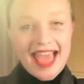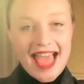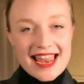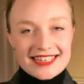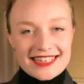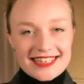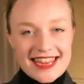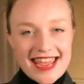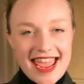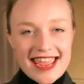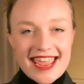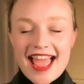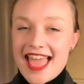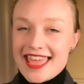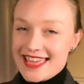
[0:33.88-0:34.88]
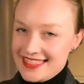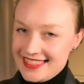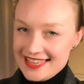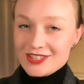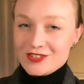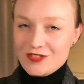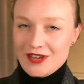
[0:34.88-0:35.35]
And today, in
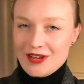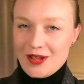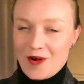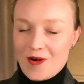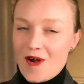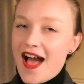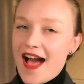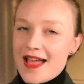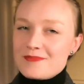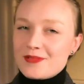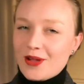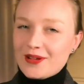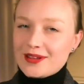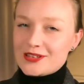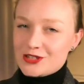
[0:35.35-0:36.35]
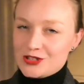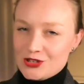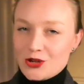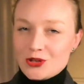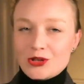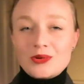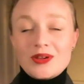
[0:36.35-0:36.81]
this video, I'm going to show
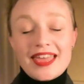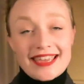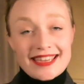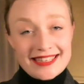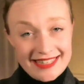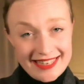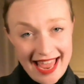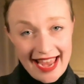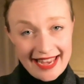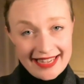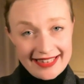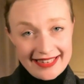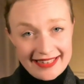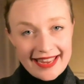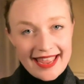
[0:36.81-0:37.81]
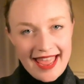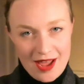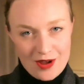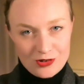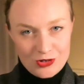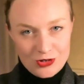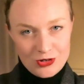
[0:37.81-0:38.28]
you exactly
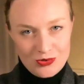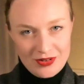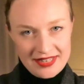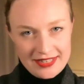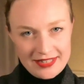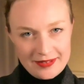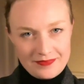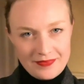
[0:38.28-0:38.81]
how to do it.